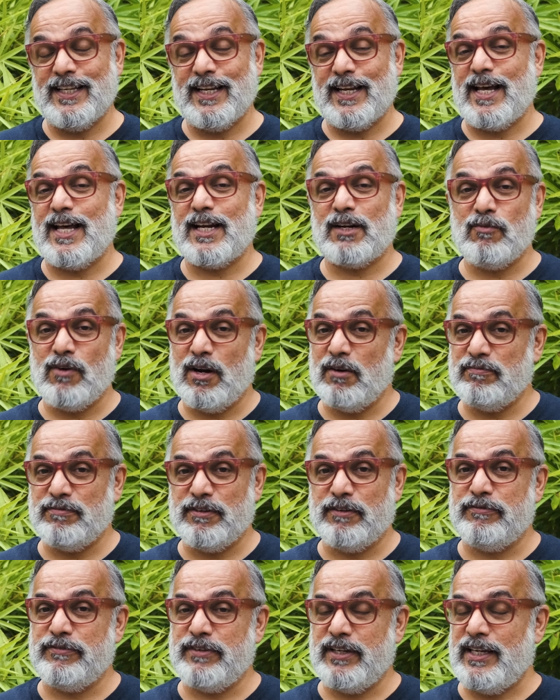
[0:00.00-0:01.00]
the LARK
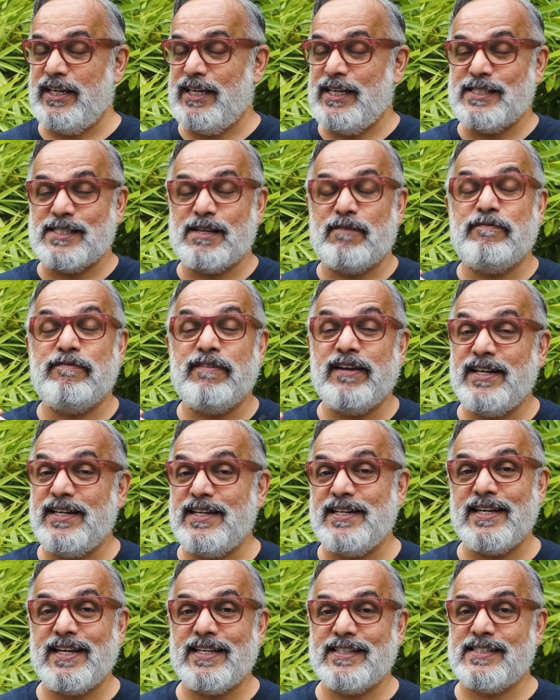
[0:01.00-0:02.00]
150 is a
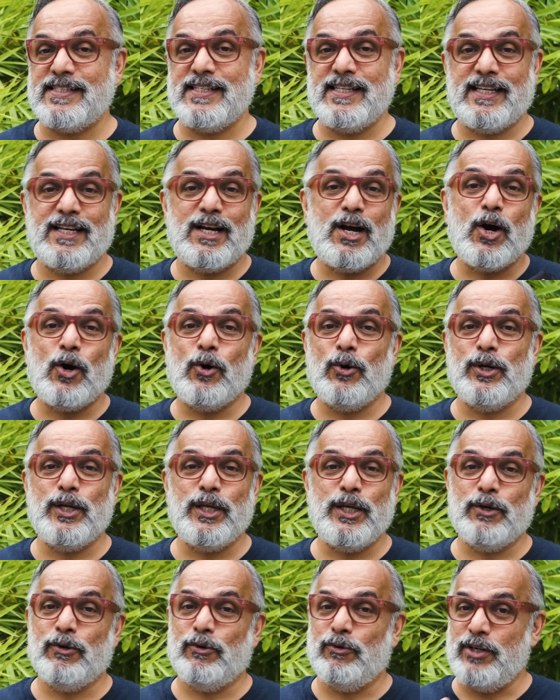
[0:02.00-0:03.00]
fantastic
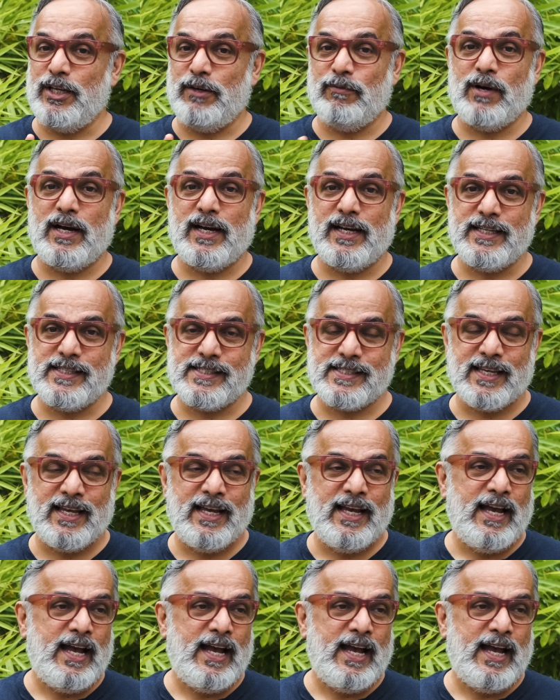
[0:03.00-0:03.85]
audio device,